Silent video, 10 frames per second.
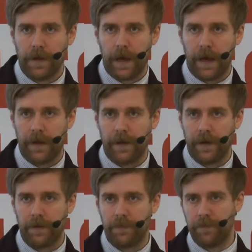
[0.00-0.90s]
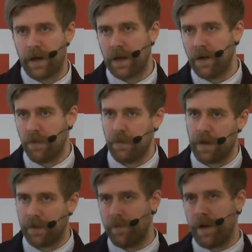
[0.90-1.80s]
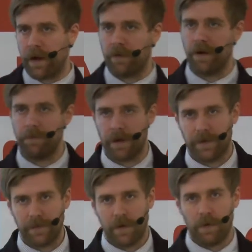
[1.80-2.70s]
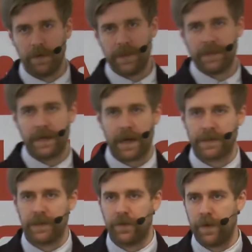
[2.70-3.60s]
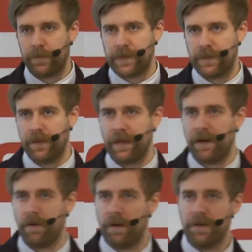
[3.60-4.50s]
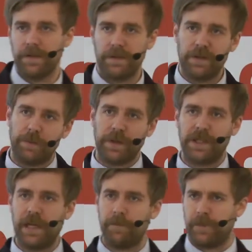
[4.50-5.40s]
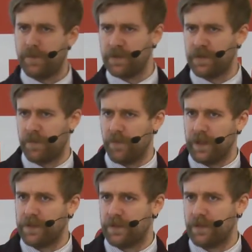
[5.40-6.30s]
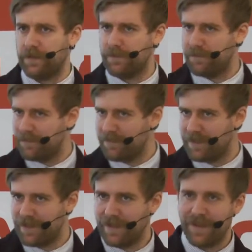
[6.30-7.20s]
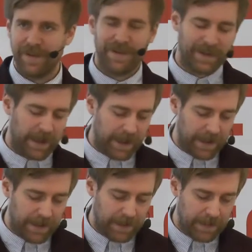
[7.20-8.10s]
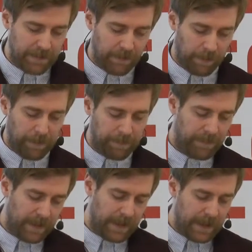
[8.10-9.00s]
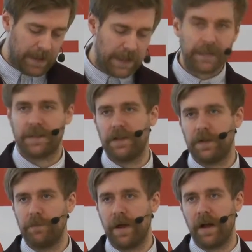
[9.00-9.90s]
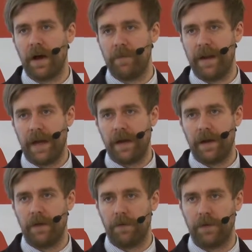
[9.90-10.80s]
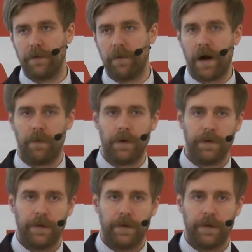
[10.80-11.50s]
And uh, you might know about the background, but all these taxi trips that are super cheap for some reason, uh, well, is to build up data in order to power